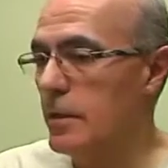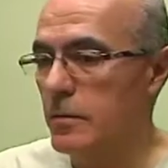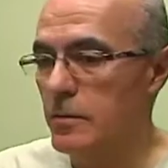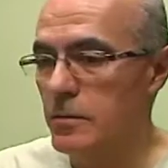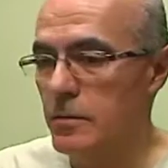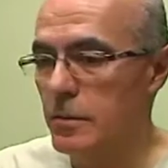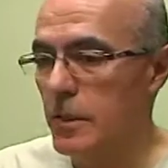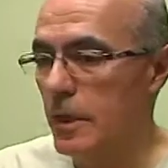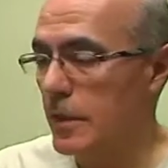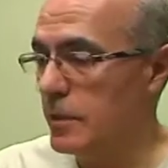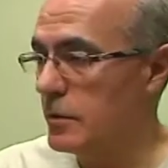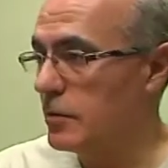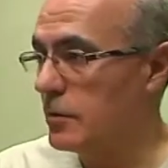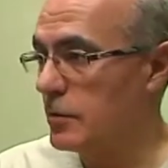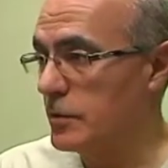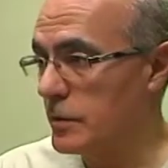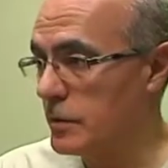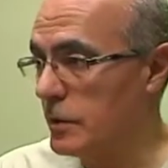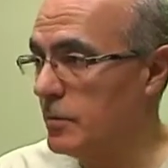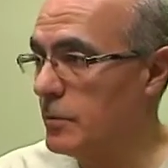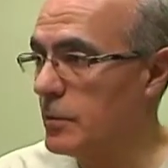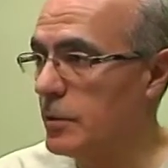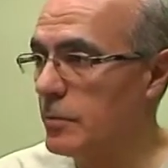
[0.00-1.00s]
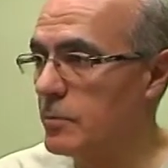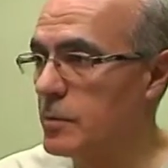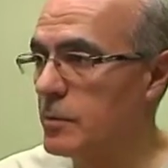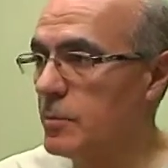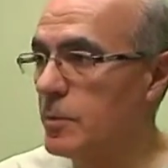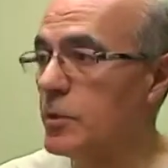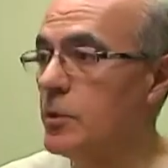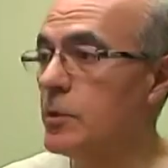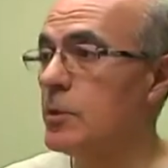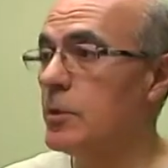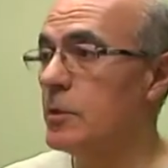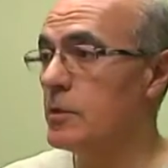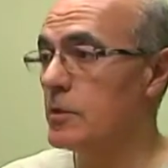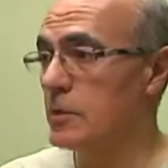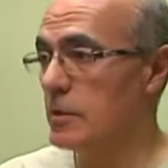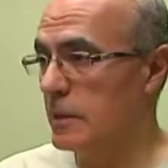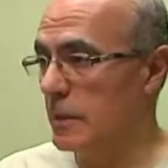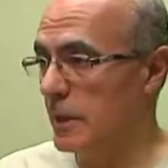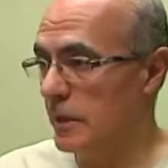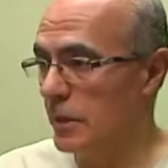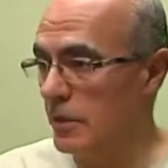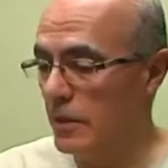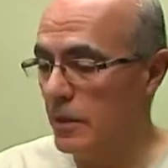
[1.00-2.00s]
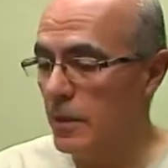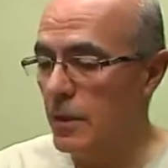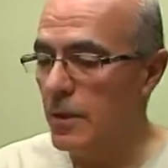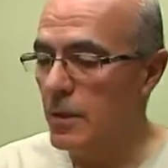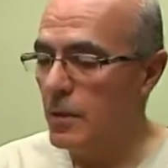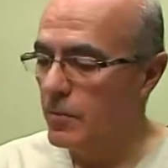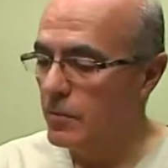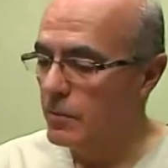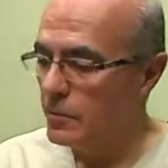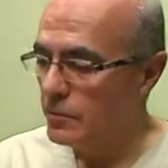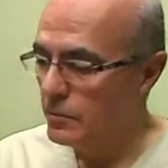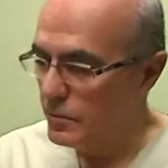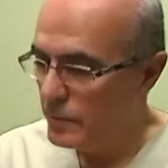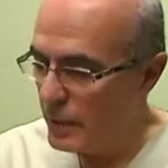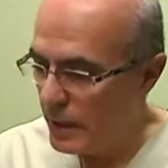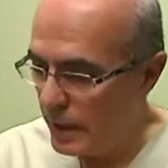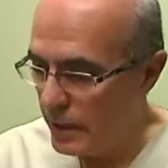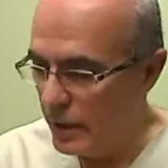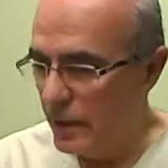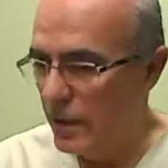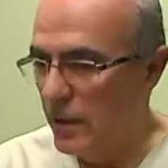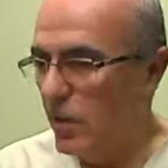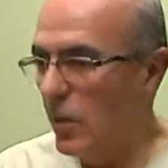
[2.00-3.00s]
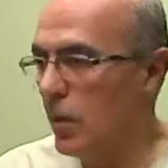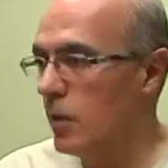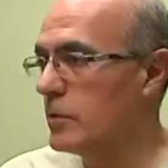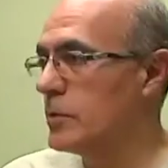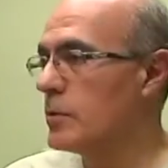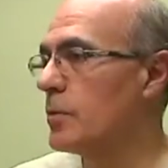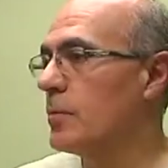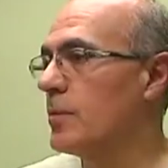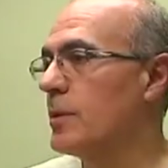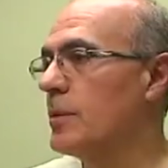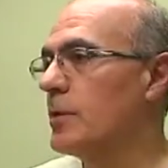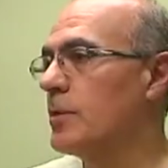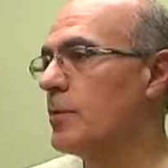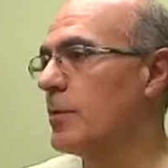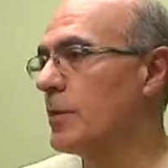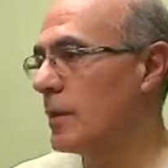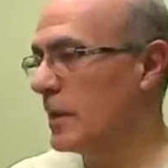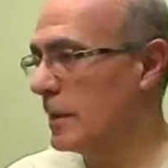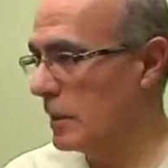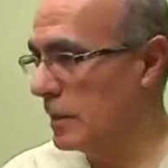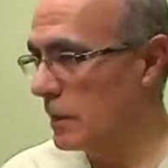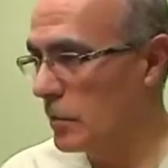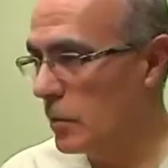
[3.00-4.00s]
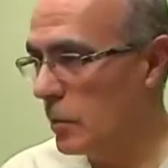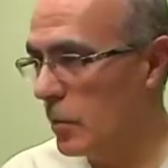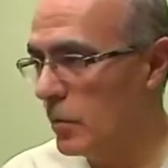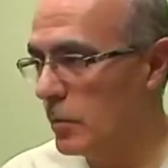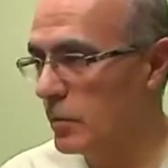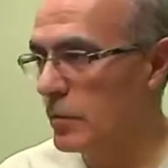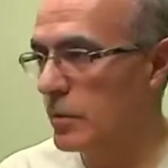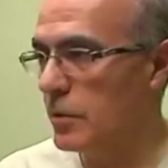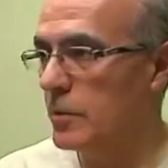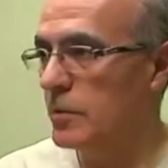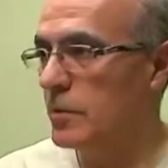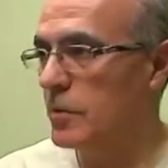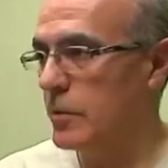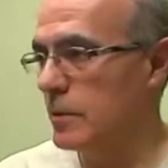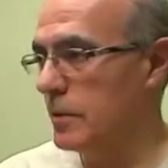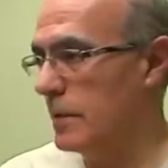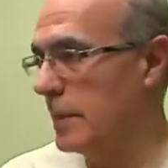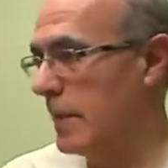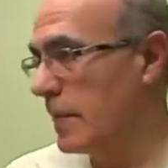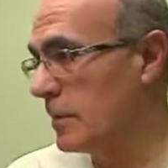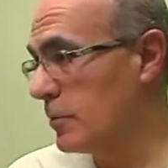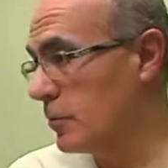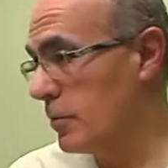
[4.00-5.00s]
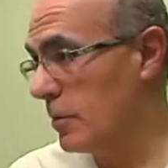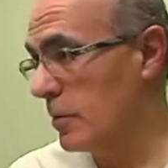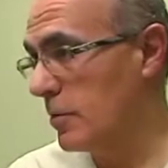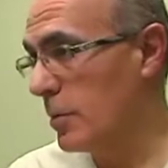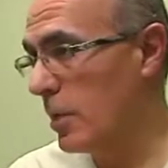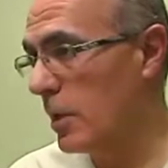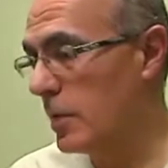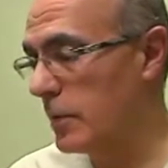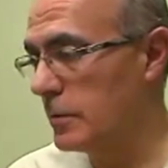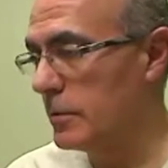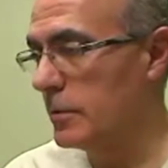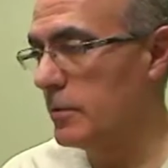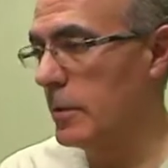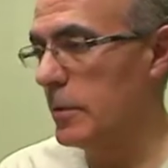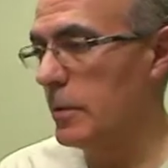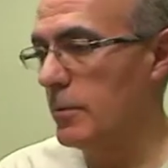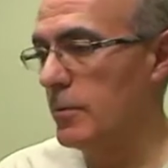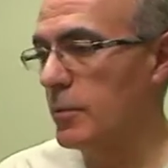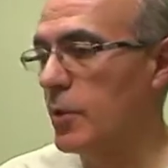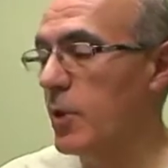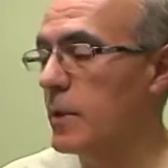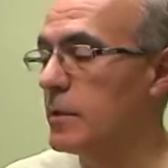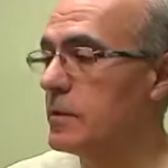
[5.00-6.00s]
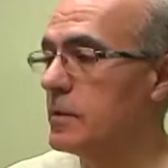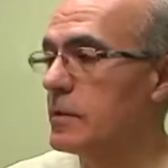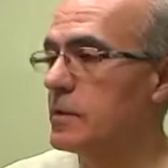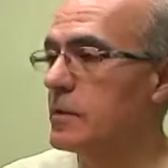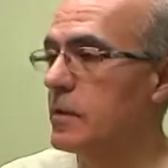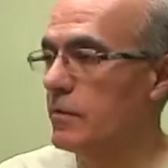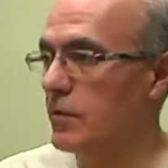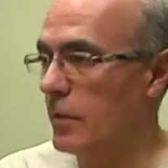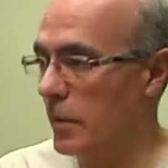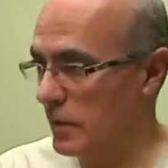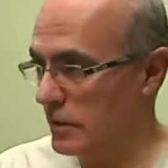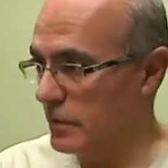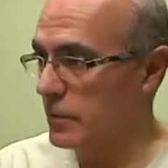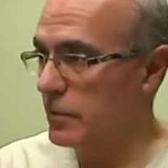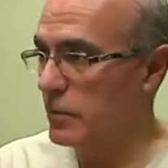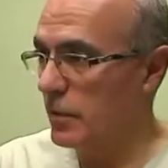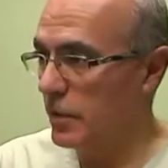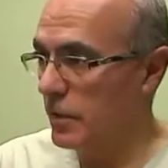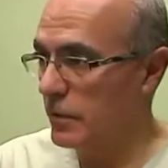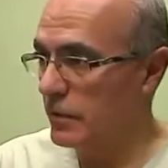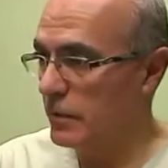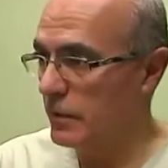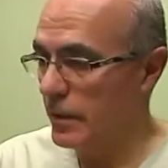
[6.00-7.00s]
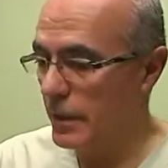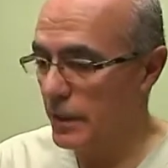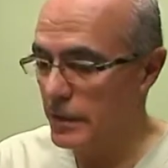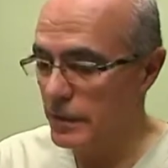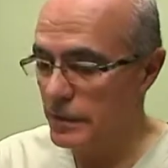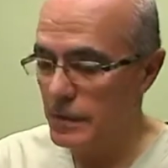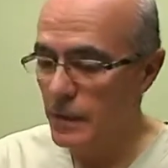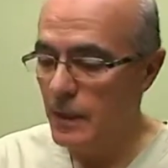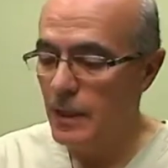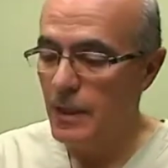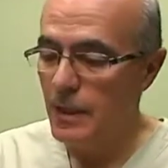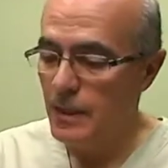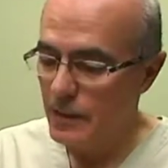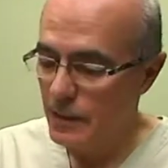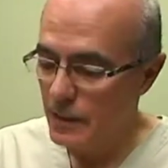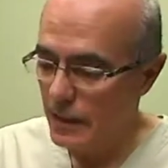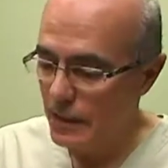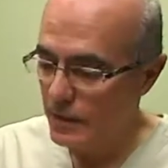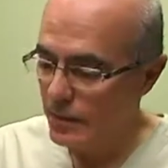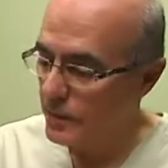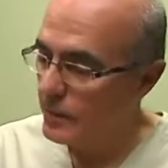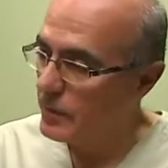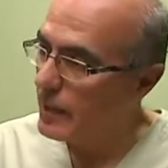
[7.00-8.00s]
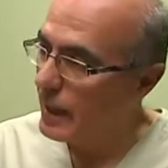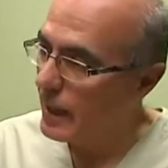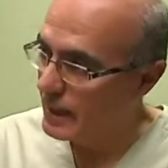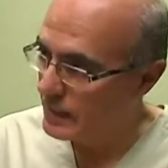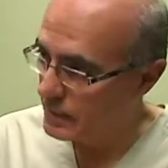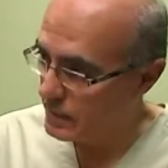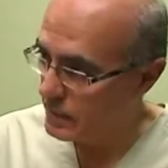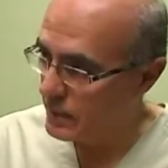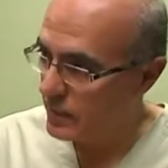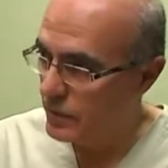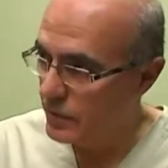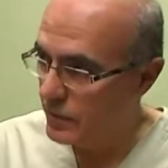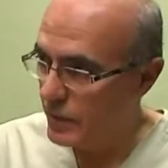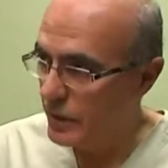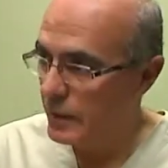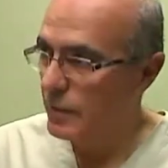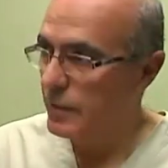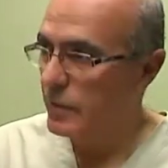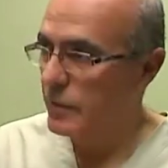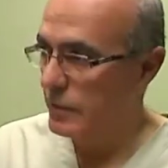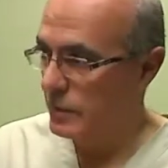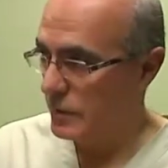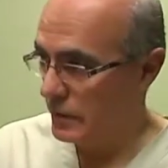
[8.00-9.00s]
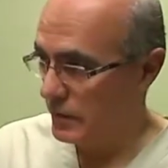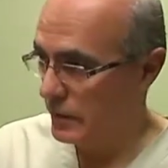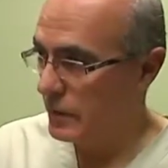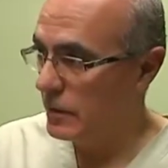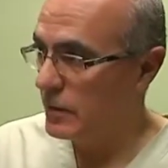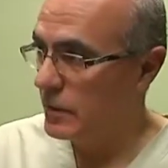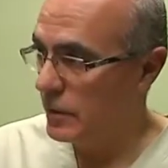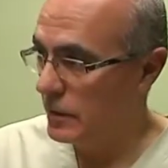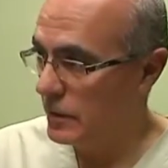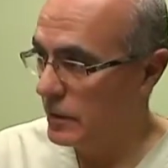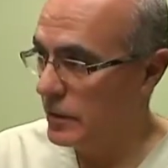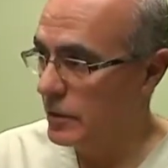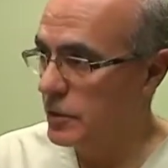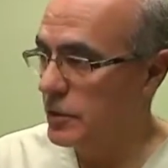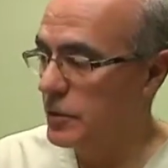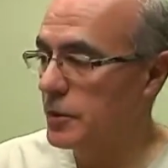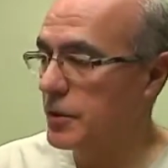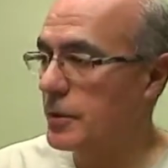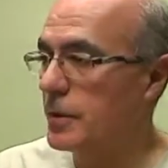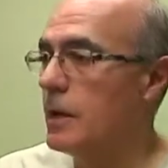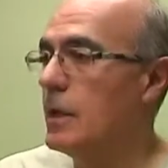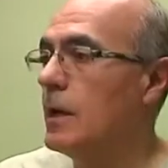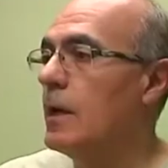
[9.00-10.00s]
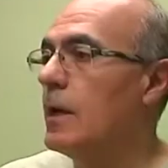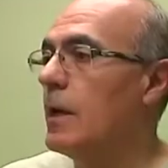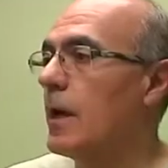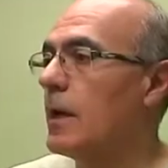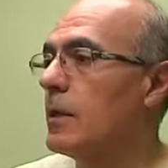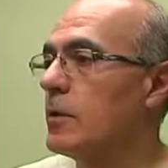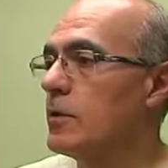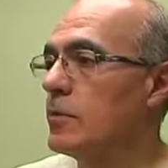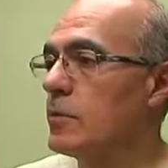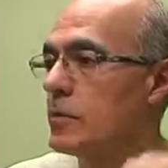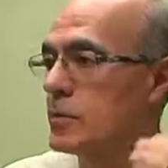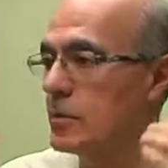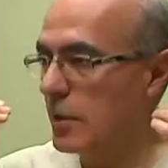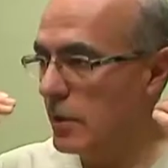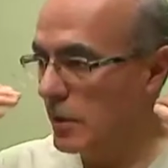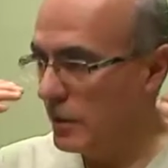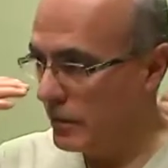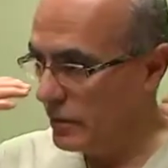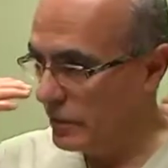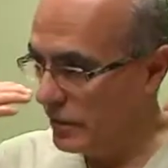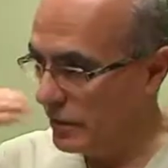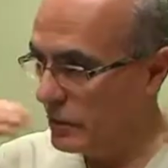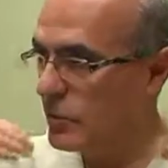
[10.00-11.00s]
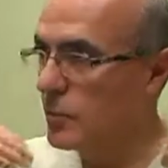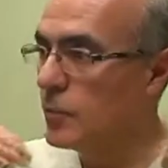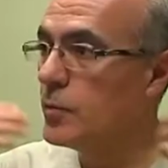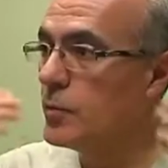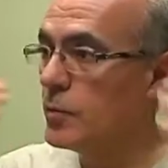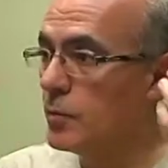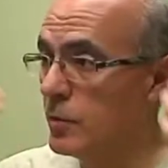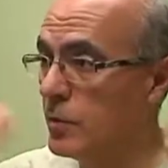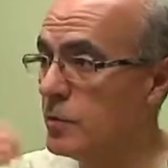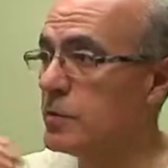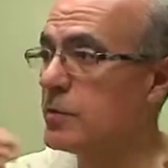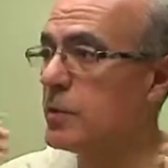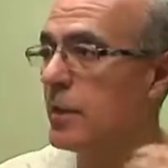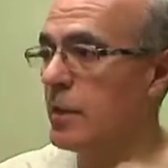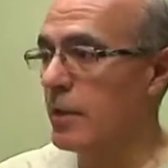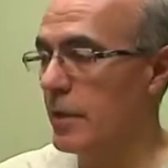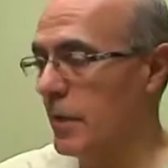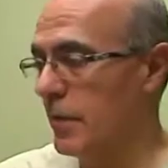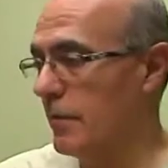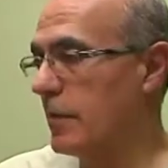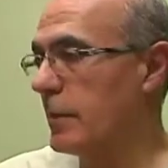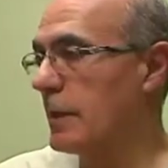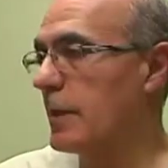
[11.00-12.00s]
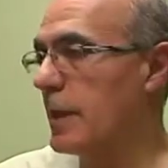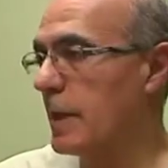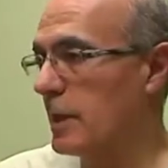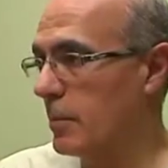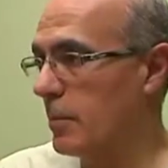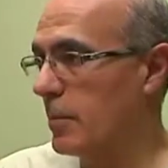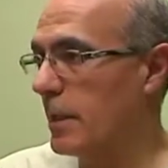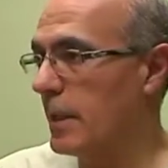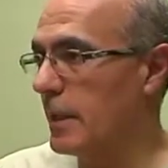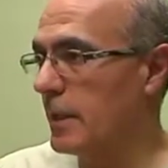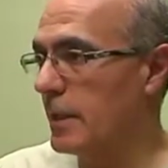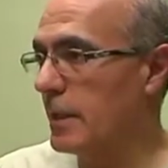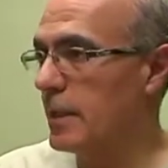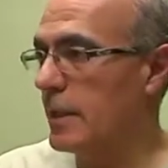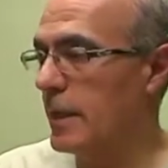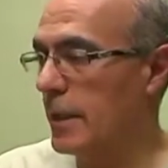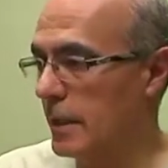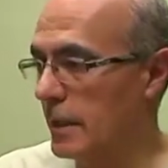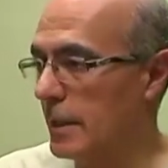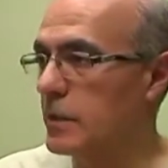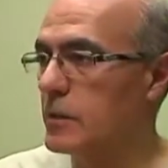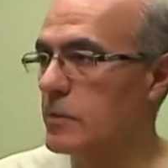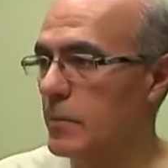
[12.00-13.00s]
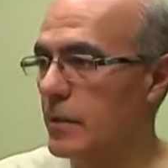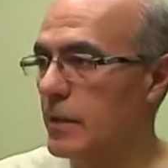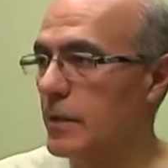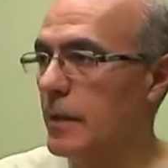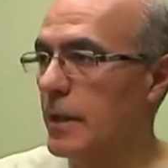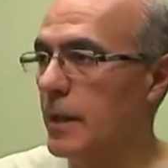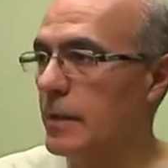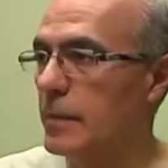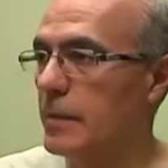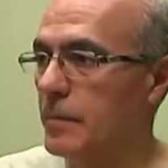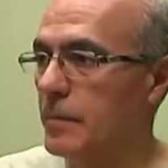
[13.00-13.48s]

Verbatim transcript: signs or symptoms, but years later, uh, also when you are getting older, the natural part, uh, process of osteoarthritis can accelerate this condition and you start, you will start having neck pain and headaches with that.